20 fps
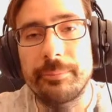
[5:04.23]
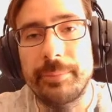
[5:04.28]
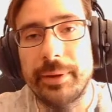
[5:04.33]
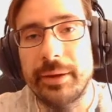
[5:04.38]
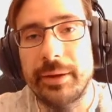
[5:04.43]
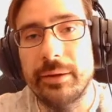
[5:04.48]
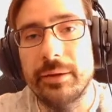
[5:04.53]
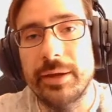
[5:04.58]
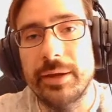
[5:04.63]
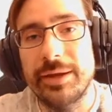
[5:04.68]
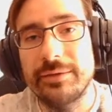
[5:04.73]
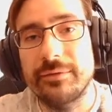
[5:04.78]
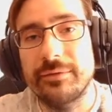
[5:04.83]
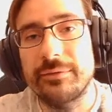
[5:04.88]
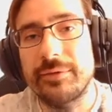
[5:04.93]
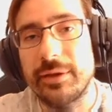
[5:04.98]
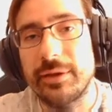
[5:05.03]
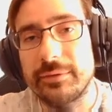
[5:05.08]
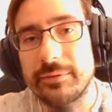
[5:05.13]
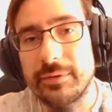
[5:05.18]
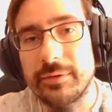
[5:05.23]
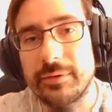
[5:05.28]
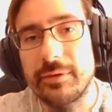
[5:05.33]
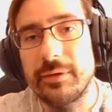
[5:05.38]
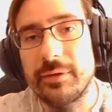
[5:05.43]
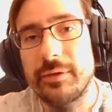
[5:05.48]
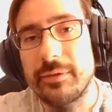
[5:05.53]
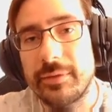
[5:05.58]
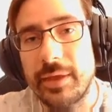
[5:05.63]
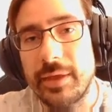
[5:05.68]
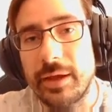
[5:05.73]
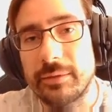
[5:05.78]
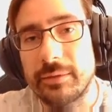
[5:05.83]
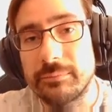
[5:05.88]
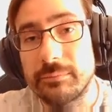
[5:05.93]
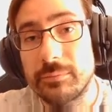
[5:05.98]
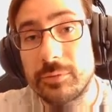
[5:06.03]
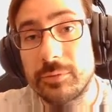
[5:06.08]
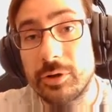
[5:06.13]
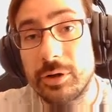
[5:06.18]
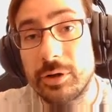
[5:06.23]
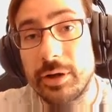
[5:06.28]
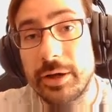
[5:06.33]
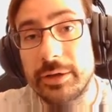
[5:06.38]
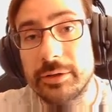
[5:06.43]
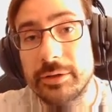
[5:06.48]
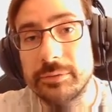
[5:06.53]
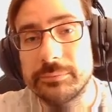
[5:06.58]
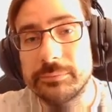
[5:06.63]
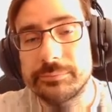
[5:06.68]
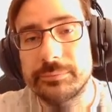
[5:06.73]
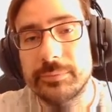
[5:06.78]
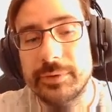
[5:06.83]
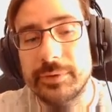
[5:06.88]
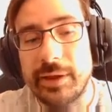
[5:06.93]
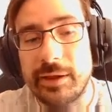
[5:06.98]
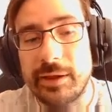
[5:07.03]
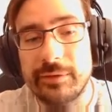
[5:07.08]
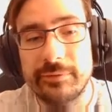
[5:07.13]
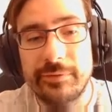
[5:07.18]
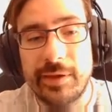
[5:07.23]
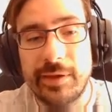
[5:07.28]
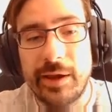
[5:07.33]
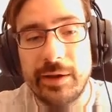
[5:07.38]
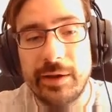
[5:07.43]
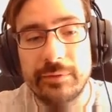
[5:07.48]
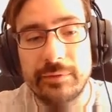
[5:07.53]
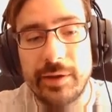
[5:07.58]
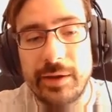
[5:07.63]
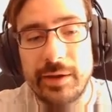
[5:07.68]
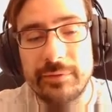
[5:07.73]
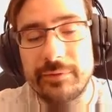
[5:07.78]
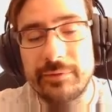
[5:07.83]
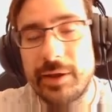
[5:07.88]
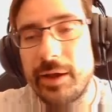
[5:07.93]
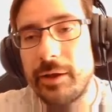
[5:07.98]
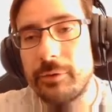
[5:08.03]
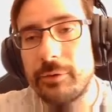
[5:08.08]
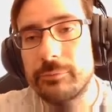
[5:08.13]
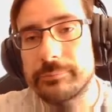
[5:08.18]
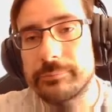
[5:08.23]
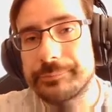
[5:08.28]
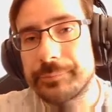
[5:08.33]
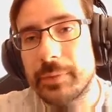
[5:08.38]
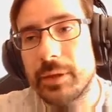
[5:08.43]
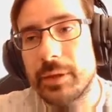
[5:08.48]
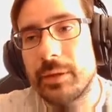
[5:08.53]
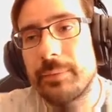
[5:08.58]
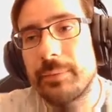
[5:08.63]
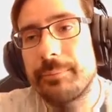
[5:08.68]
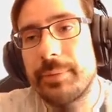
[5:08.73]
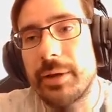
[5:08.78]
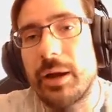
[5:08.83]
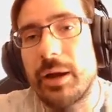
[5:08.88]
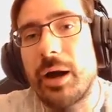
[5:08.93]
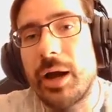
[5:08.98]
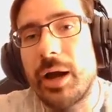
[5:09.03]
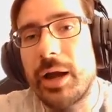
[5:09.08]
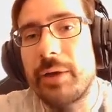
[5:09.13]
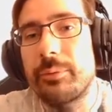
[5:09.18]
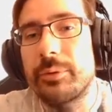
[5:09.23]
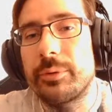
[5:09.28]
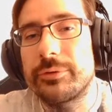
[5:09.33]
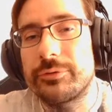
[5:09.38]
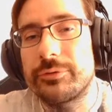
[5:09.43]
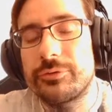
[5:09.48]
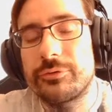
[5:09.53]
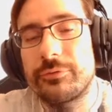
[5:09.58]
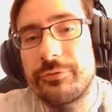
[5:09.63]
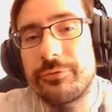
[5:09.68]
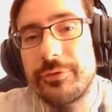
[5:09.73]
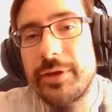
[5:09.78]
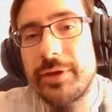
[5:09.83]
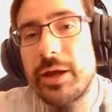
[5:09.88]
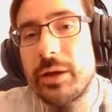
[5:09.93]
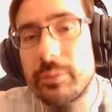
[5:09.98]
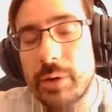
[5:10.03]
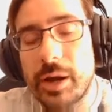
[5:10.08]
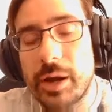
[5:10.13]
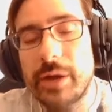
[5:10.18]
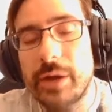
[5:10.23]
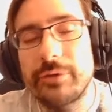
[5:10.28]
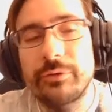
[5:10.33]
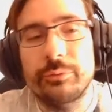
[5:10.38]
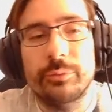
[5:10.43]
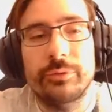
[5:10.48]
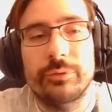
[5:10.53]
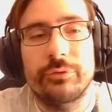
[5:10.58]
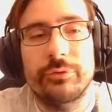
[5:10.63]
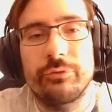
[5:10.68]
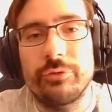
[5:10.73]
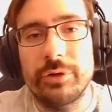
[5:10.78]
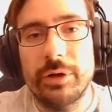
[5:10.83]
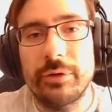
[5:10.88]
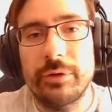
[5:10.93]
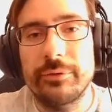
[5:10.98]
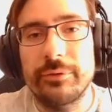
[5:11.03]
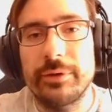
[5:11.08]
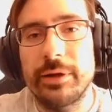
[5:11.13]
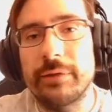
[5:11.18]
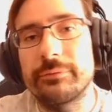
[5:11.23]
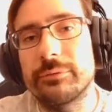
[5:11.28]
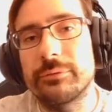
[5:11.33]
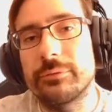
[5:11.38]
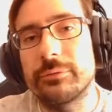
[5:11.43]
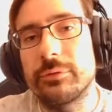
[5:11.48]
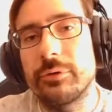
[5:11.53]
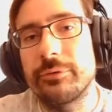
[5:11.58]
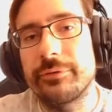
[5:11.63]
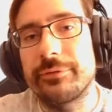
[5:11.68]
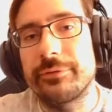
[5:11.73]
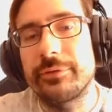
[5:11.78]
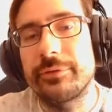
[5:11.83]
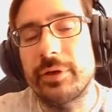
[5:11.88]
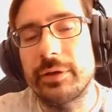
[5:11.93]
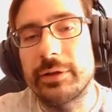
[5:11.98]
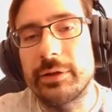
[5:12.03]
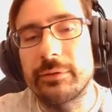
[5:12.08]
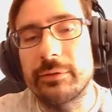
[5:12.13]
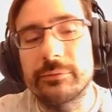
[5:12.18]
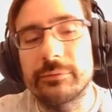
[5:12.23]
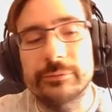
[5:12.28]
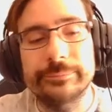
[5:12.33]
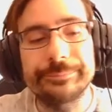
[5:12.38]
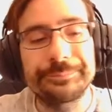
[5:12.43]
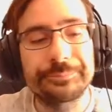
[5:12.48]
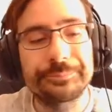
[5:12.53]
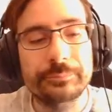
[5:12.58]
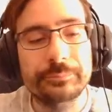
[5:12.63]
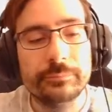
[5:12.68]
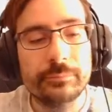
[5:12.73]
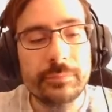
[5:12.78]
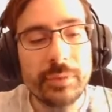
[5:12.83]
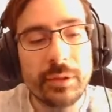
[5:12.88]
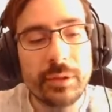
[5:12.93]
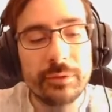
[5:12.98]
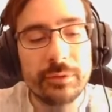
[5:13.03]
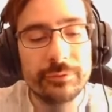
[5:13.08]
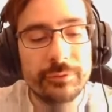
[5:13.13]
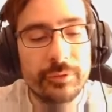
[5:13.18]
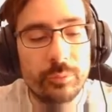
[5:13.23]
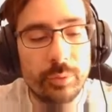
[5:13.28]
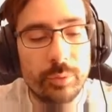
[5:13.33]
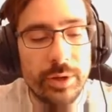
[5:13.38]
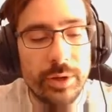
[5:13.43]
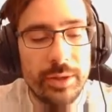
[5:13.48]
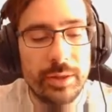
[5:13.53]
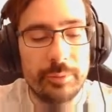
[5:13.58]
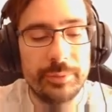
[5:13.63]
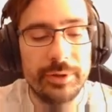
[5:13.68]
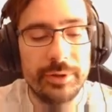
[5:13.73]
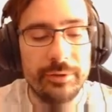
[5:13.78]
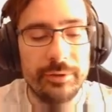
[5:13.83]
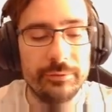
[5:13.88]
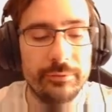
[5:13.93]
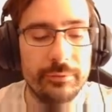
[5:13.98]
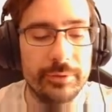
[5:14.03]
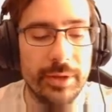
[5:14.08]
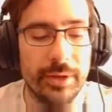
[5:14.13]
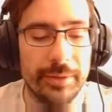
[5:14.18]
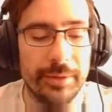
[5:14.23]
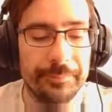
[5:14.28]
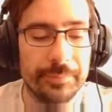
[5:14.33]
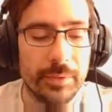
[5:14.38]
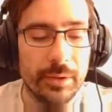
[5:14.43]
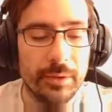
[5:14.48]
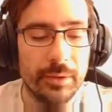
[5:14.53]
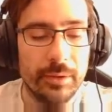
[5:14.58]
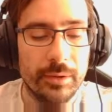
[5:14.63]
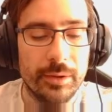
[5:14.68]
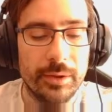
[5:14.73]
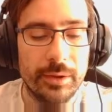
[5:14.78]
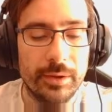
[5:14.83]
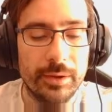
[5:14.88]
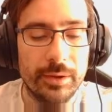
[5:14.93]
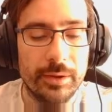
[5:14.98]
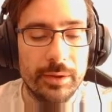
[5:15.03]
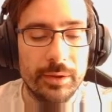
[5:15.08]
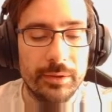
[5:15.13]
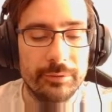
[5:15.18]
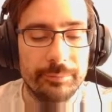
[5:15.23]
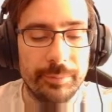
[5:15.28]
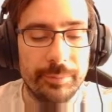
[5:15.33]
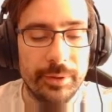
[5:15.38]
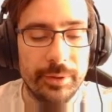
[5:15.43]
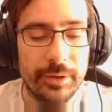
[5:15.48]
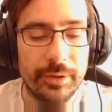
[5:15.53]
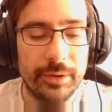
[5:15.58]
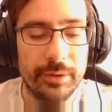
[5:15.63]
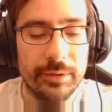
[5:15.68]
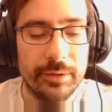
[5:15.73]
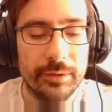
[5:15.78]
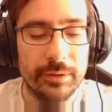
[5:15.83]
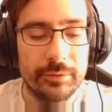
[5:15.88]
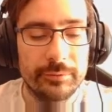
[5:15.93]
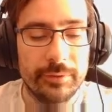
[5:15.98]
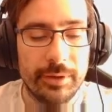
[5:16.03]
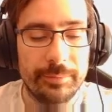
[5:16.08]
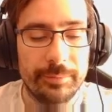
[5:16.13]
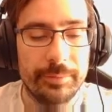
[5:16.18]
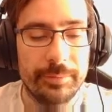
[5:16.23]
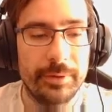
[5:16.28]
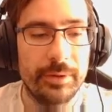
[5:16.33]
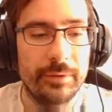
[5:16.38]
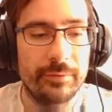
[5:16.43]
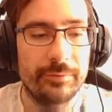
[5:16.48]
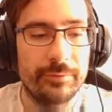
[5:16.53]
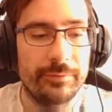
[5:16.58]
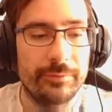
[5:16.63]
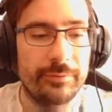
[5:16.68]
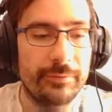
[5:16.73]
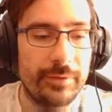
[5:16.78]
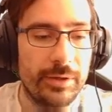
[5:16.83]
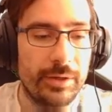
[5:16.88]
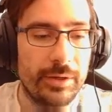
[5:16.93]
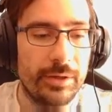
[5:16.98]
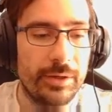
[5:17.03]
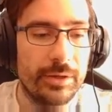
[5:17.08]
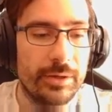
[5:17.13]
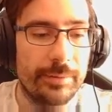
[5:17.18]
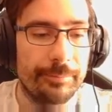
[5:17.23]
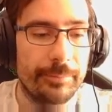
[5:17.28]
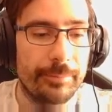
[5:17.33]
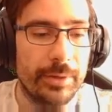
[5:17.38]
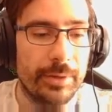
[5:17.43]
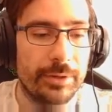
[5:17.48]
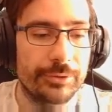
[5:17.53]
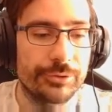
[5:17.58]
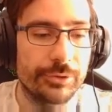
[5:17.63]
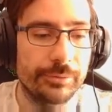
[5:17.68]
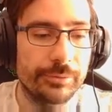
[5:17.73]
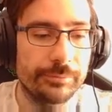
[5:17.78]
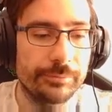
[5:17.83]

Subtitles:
player intersecting that glider that's tagged as out. But I want to, for now, I just want to reload the level or restart the level. So the way that we can do that is by typing in scene manager,